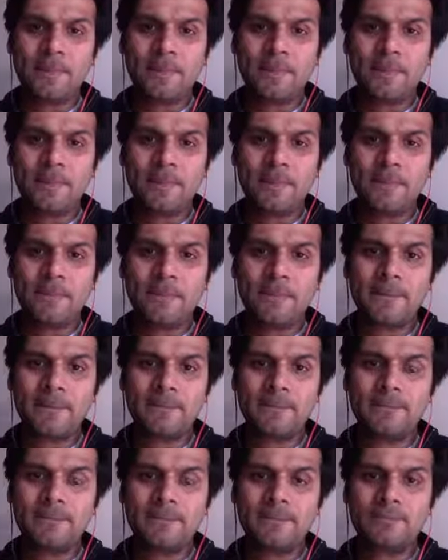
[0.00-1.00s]

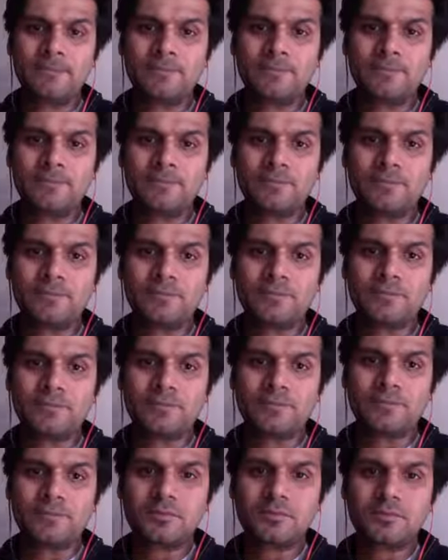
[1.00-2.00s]

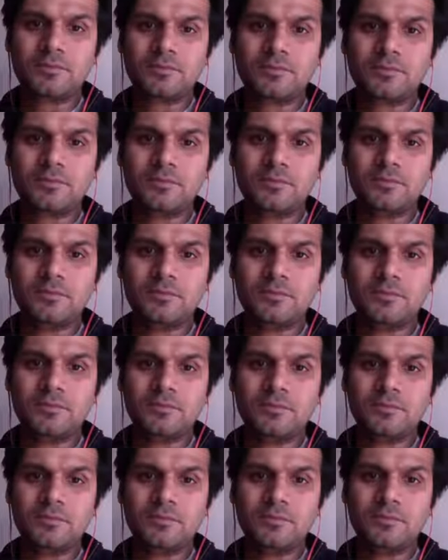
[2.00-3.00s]

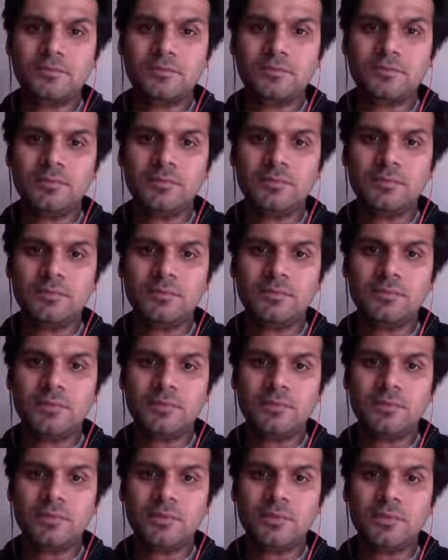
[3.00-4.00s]

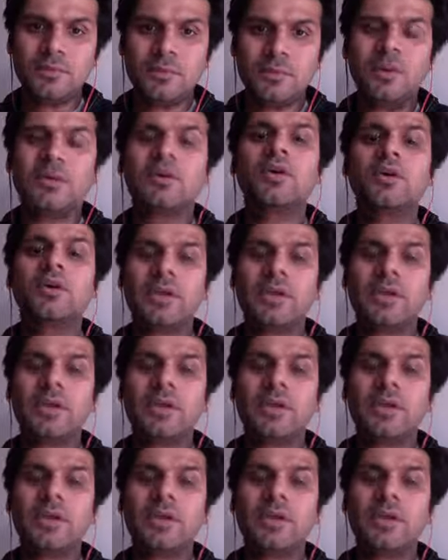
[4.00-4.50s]
This person isn't speaking.